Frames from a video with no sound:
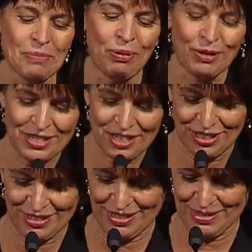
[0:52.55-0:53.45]

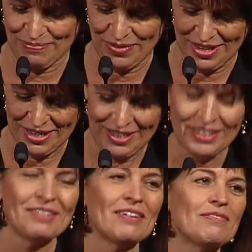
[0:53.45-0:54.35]
positions.
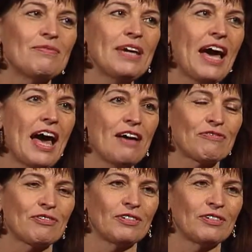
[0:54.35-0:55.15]
We have